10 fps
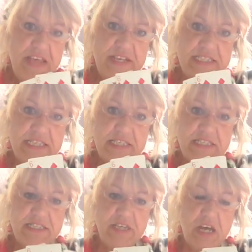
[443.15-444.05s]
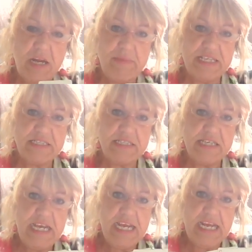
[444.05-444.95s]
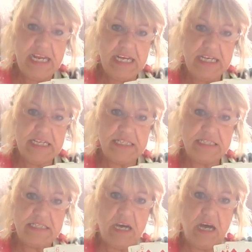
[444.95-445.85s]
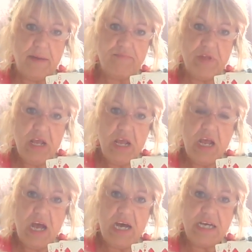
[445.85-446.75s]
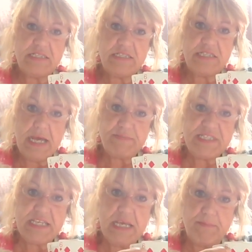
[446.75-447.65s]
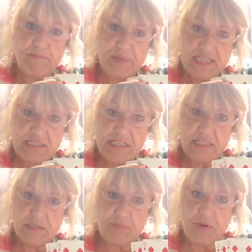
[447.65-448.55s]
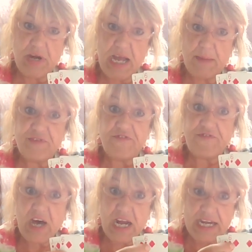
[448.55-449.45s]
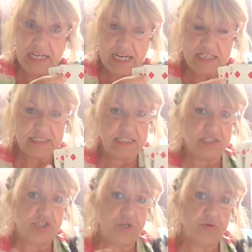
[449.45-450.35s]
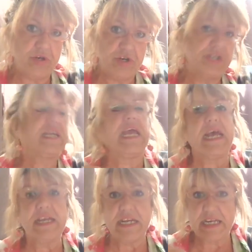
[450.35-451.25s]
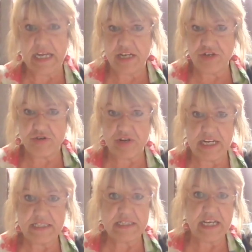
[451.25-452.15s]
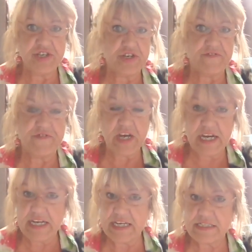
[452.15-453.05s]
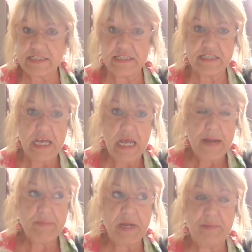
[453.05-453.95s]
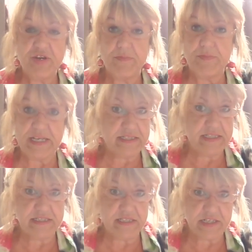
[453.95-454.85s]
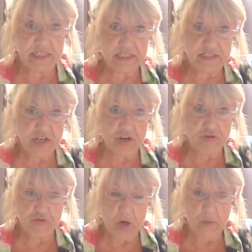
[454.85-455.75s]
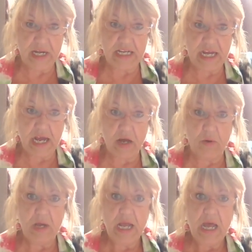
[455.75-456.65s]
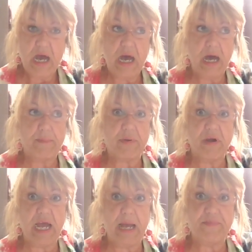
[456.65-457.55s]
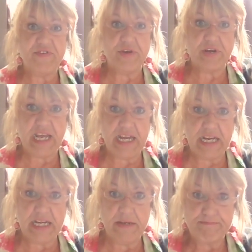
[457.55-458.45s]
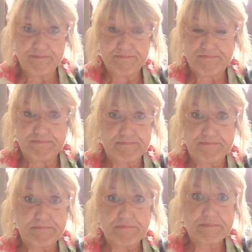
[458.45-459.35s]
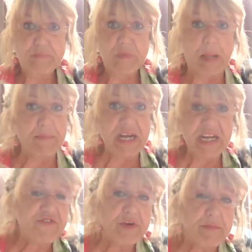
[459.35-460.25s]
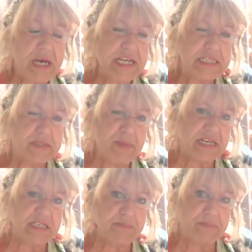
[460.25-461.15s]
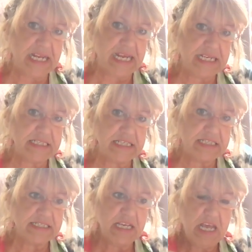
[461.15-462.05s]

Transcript: The Six of Diamonds is steps in business, perhaps finances. You could get an increase in your finances. Maybe your business is going to start growing now. Perhaps you're getting money from unexpected places.